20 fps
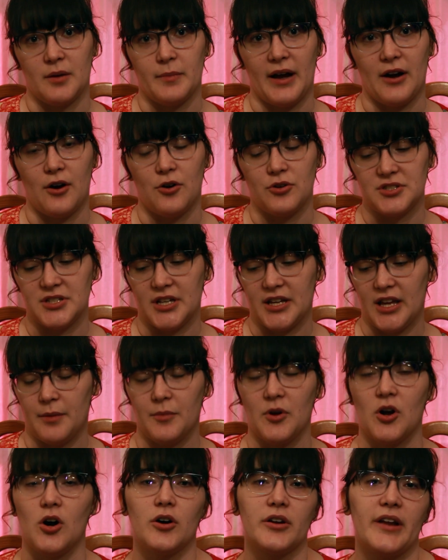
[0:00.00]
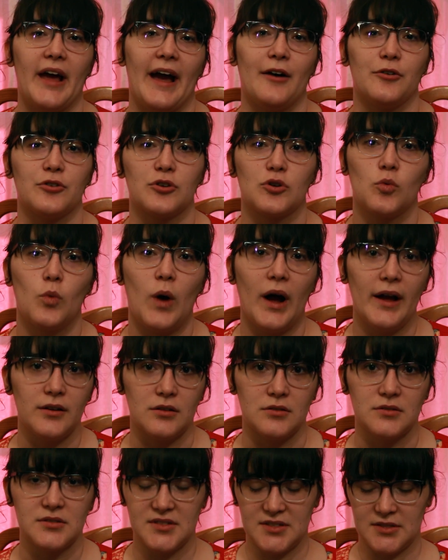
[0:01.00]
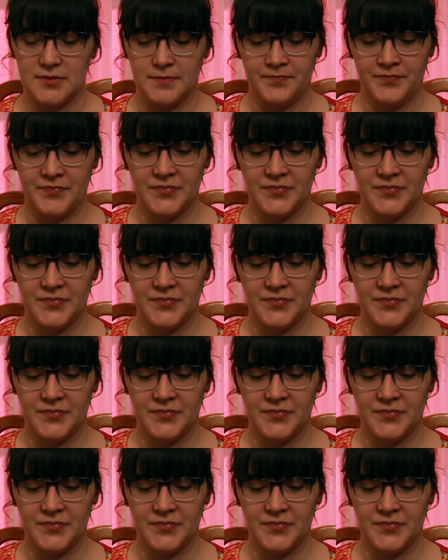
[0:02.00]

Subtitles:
about a game called Outer Wilds.